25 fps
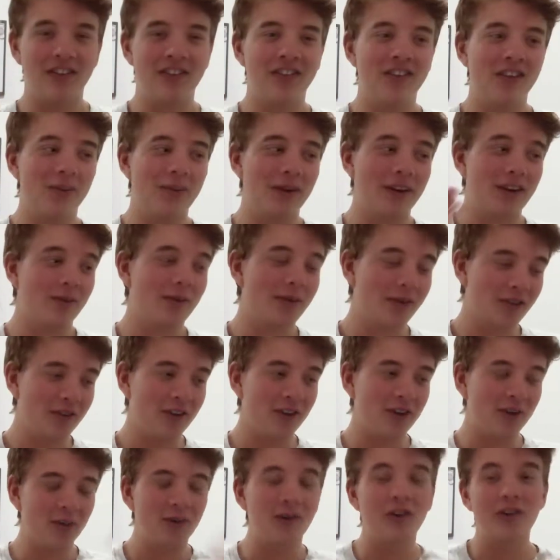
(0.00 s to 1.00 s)
consuming,
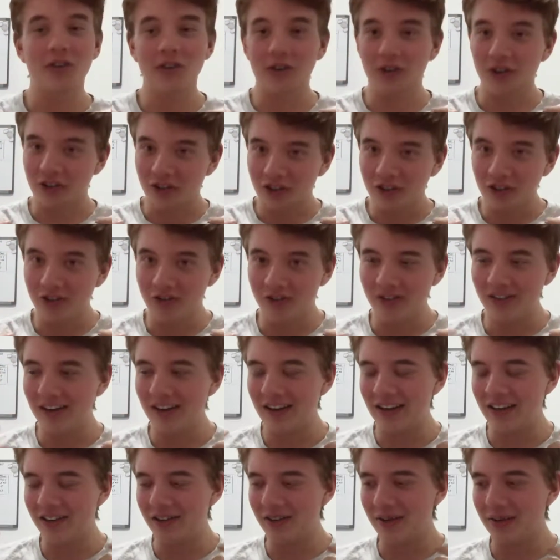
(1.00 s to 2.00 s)
especially when you're a student
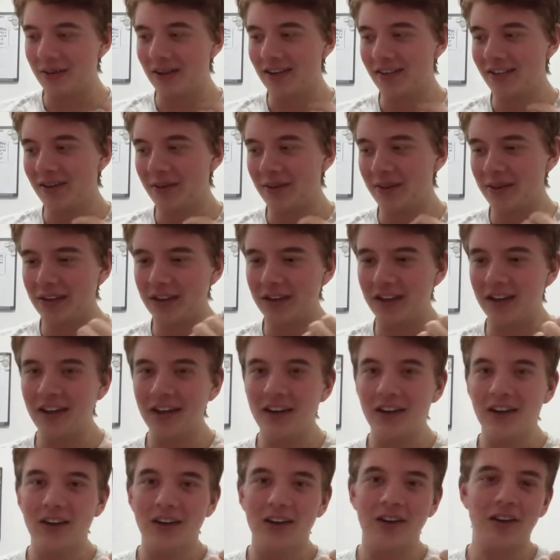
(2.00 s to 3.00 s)
and you're meant to be,
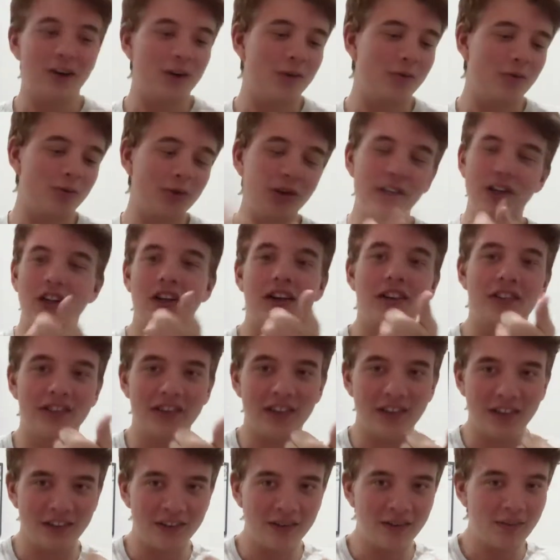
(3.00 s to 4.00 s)
reading a
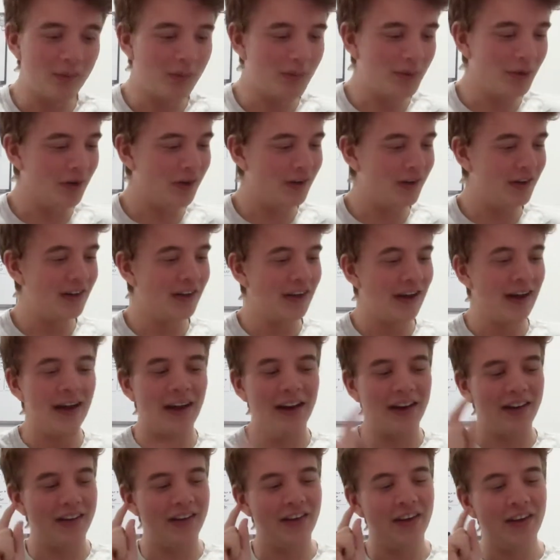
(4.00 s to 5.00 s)
certain book
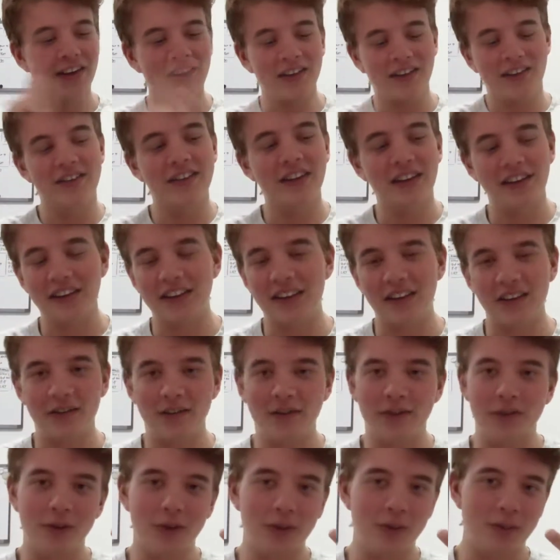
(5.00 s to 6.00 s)
and
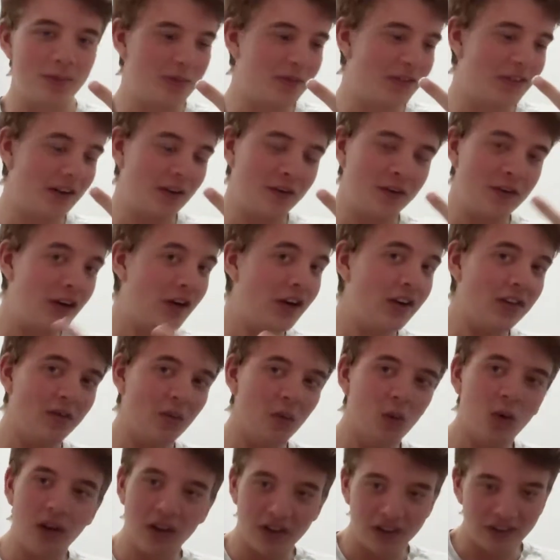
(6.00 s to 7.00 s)
studying for stuff you don't
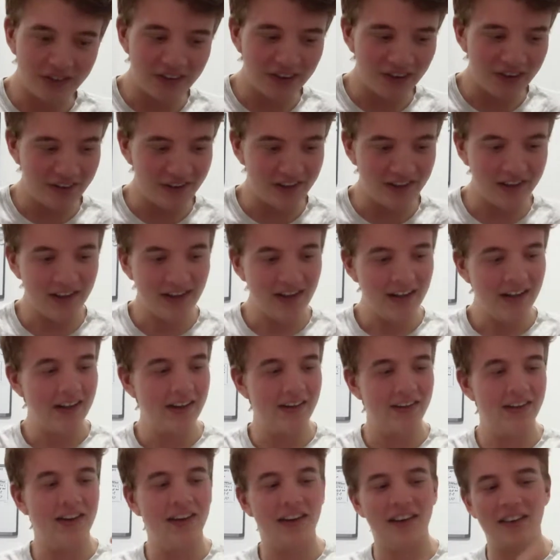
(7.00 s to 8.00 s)
even want to study
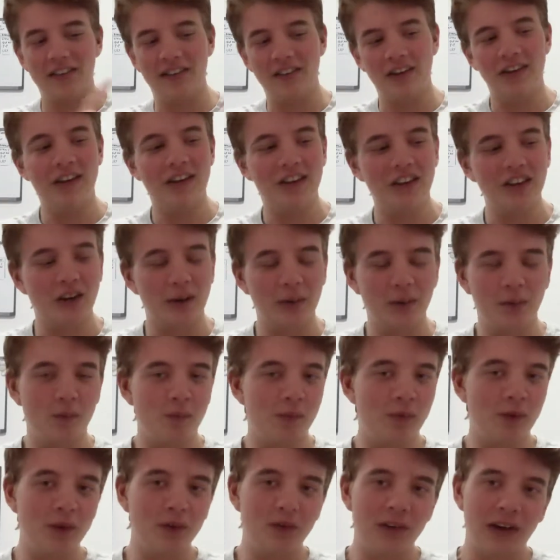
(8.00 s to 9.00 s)
and
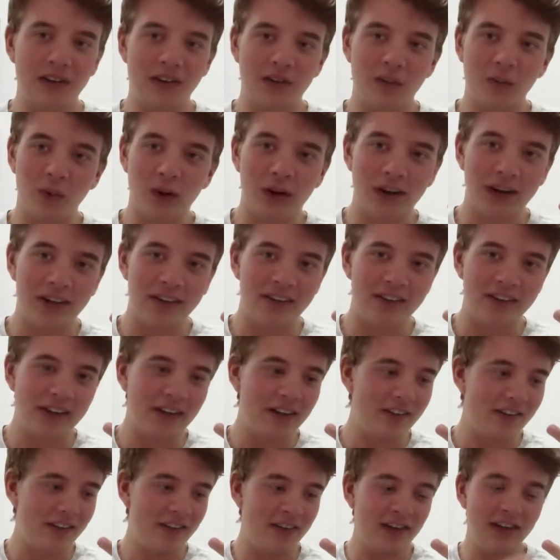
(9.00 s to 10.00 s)
3,000 word
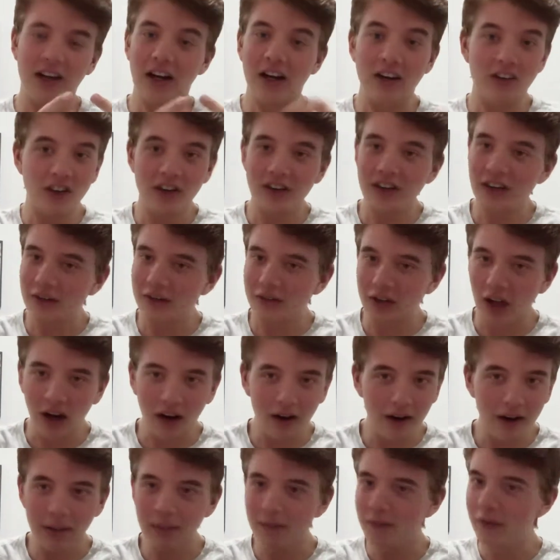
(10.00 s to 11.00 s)
essays. It's like, I don't have
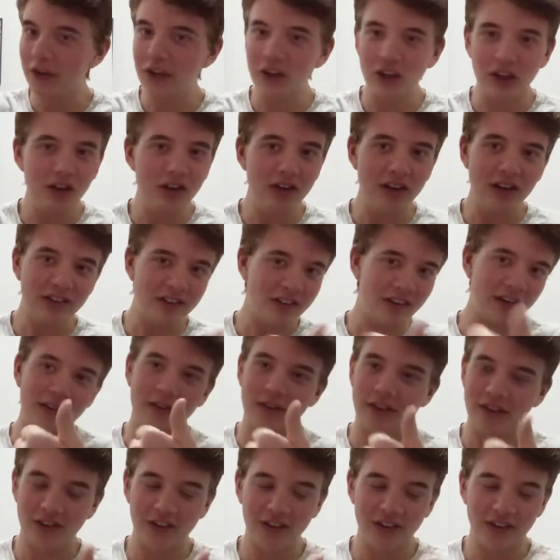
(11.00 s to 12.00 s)
time for uni
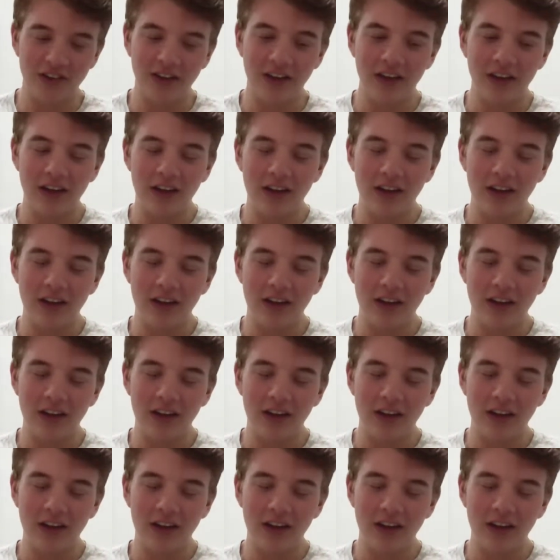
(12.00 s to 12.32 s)
stuff. It's just,